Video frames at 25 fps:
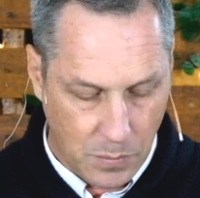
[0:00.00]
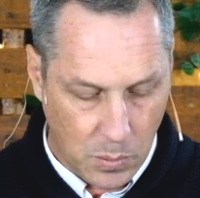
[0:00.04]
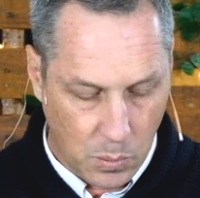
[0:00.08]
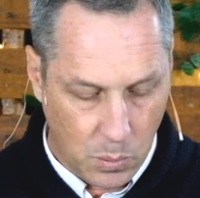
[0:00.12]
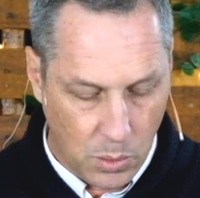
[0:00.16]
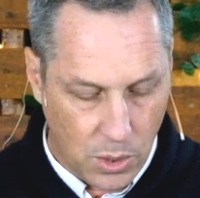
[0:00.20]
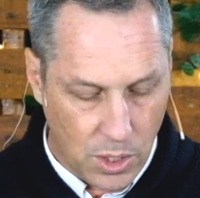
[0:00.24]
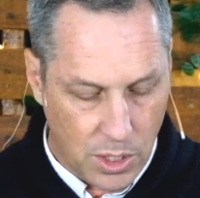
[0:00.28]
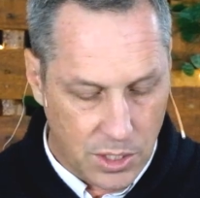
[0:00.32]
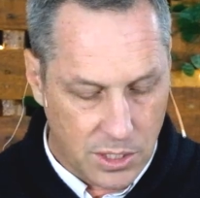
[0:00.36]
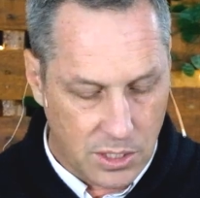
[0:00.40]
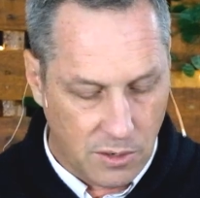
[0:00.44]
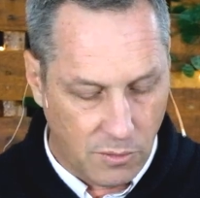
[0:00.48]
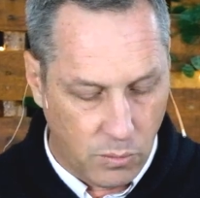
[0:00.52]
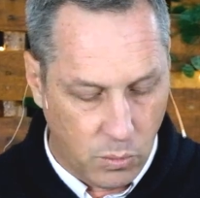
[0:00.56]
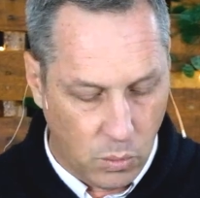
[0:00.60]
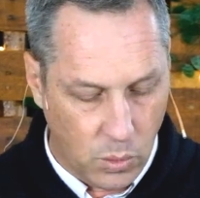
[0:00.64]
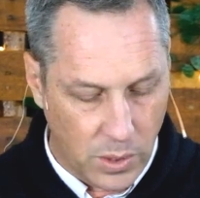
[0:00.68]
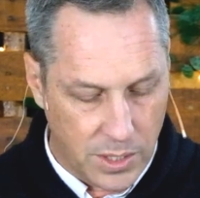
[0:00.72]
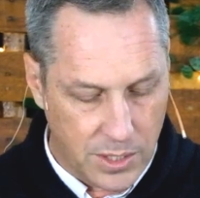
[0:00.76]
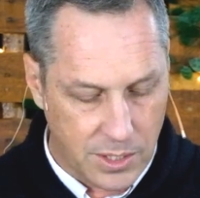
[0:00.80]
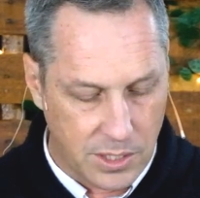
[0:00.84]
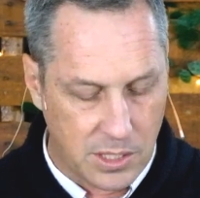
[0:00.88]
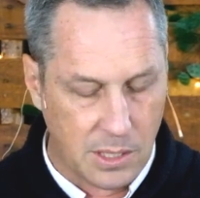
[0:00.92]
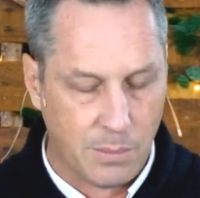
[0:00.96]
Words of
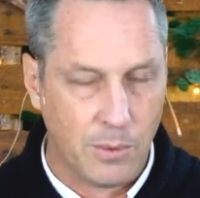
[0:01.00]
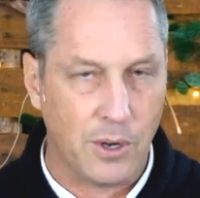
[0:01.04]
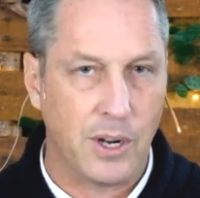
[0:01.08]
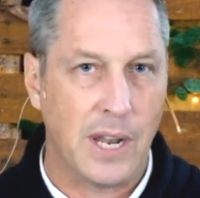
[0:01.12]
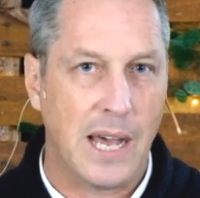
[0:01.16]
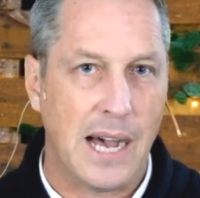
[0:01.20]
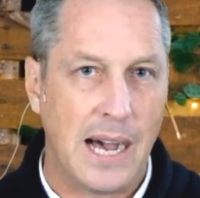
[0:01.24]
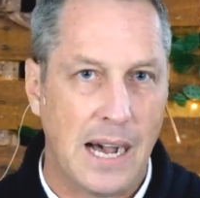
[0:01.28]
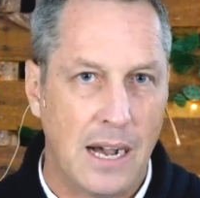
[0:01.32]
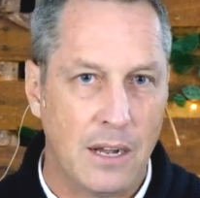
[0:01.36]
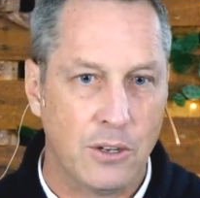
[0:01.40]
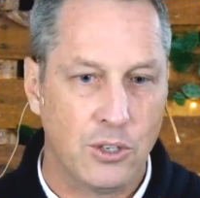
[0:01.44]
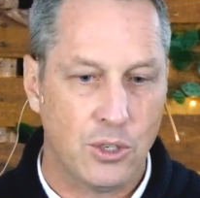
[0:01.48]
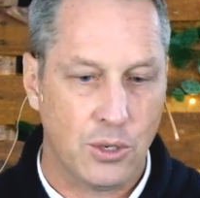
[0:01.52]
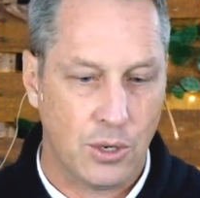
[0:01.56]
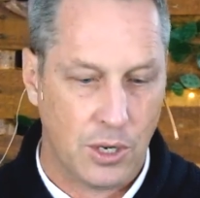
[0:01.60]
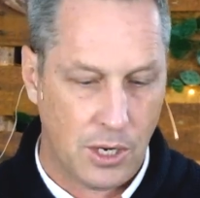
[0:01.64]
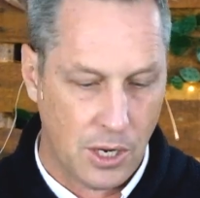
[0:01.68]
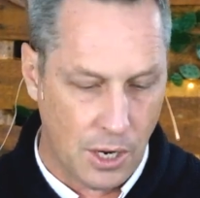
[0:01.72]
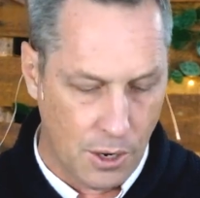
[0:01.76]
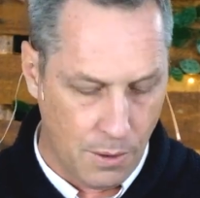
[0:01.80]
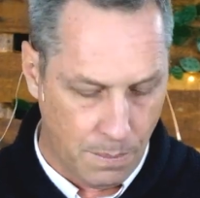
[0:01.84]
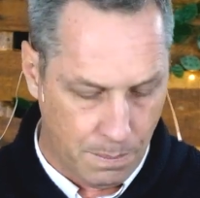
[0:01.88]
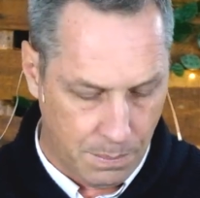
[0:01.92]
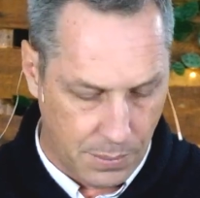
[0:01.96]
wisdom on how to
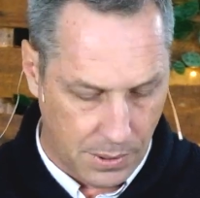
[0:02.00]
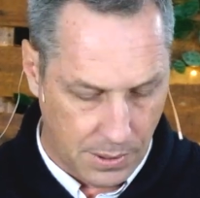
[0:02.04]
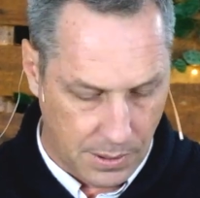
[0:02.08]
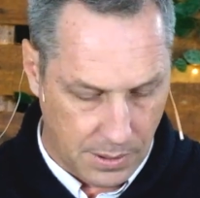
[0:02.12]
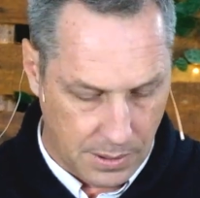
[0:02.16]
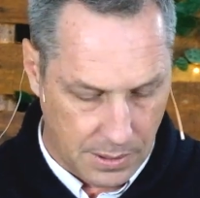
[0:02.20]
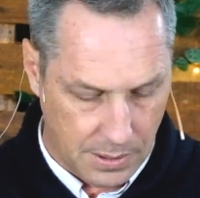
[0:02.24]
cope,